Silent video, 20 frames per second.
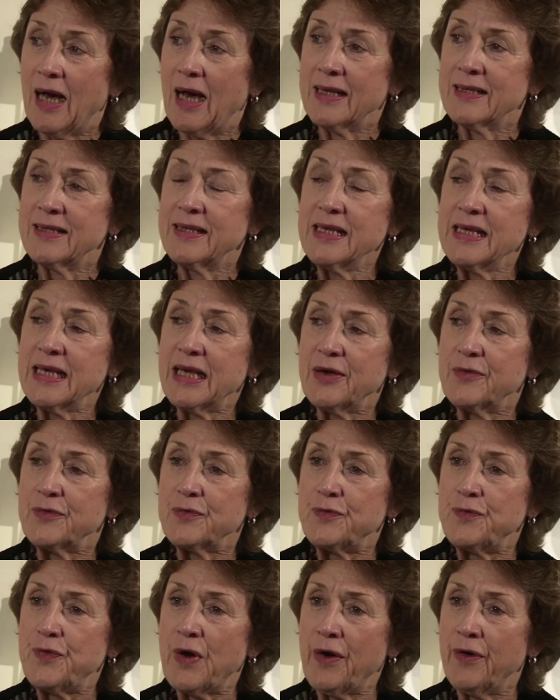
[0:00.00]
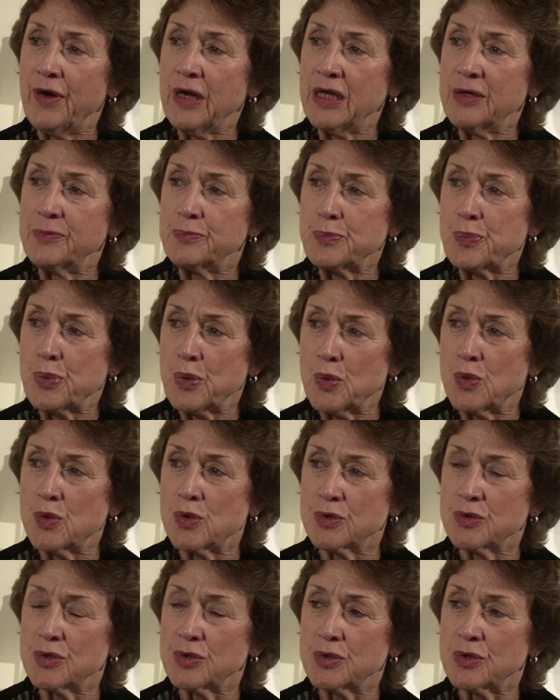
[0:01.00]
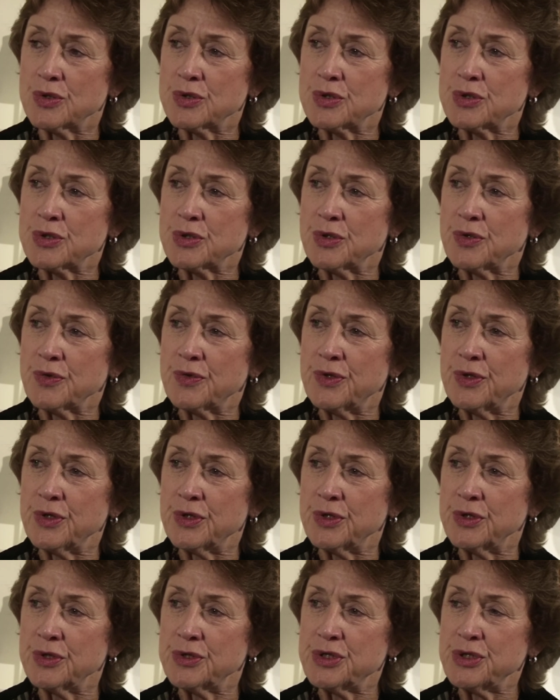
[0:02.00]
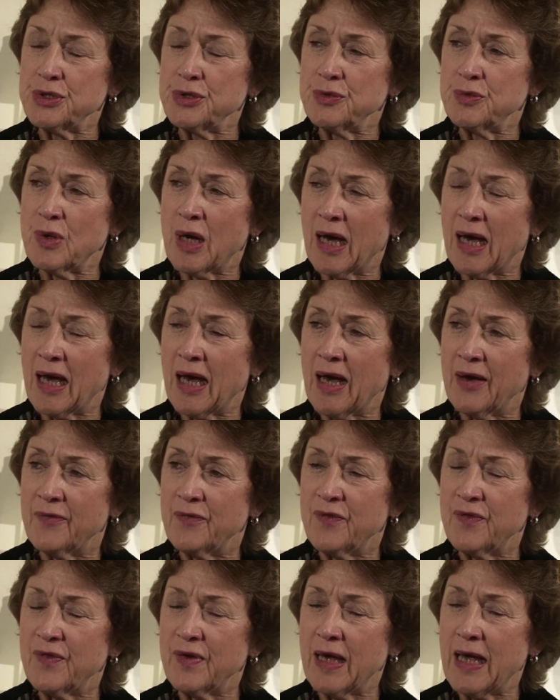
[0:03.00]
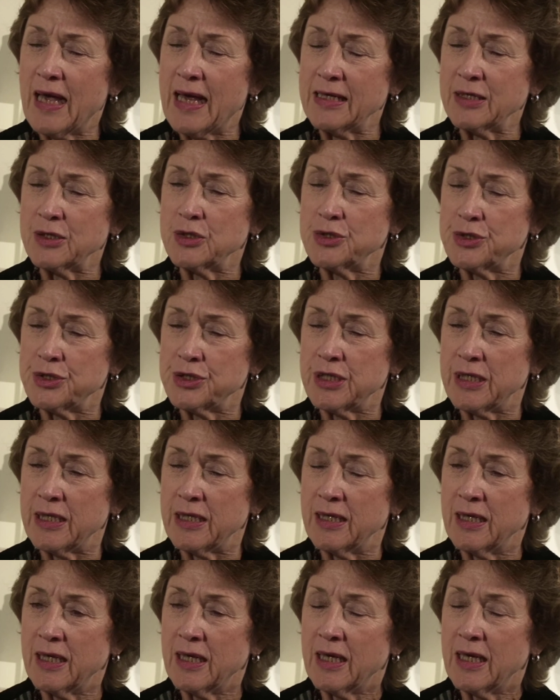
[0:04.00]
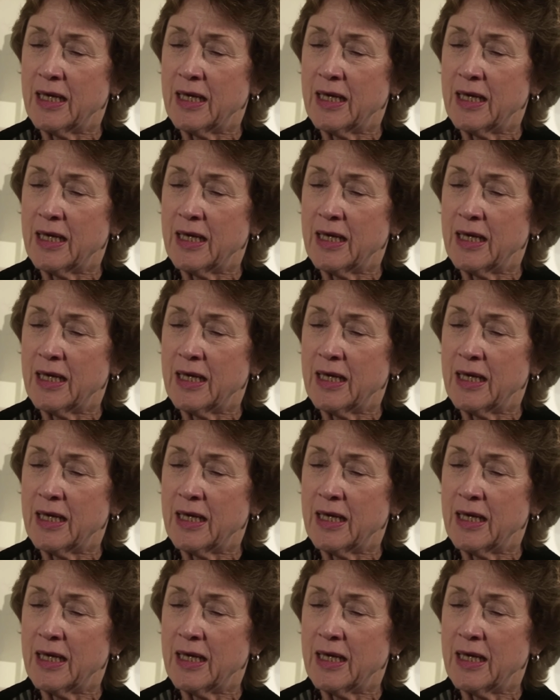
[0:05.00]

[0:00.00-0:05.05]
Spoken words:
I think it's very important that you have energy,